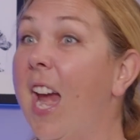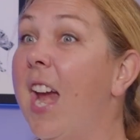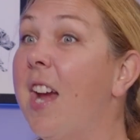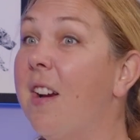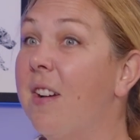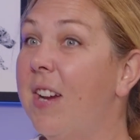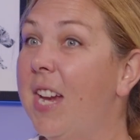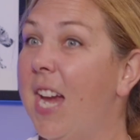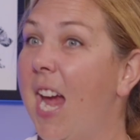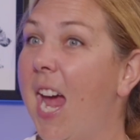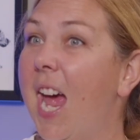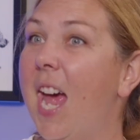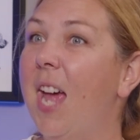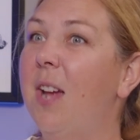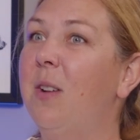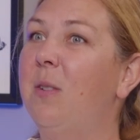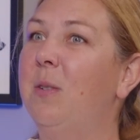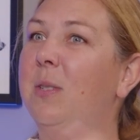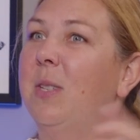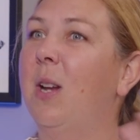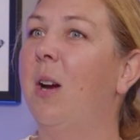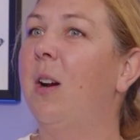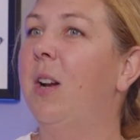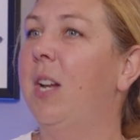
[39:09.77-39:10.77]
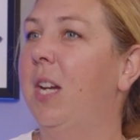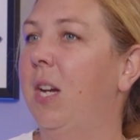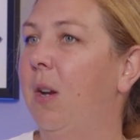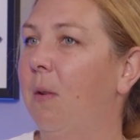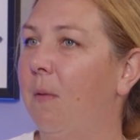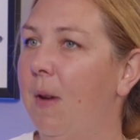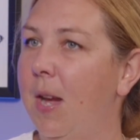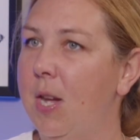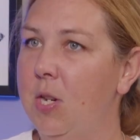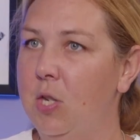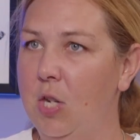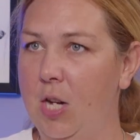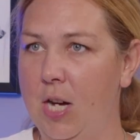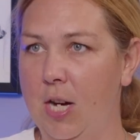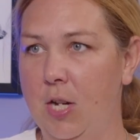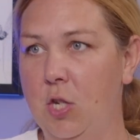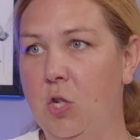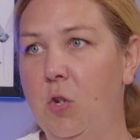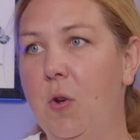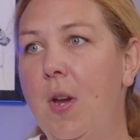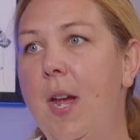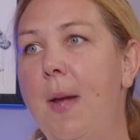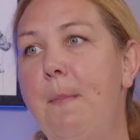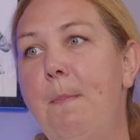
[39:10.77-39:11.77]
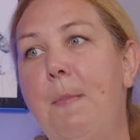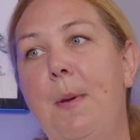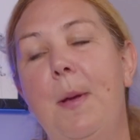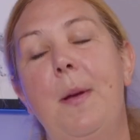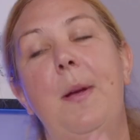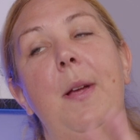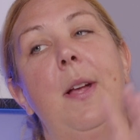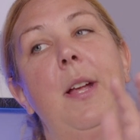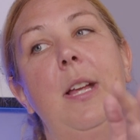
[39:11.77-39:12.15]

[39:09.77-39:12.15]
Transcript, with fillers: area who's already arranging a trip.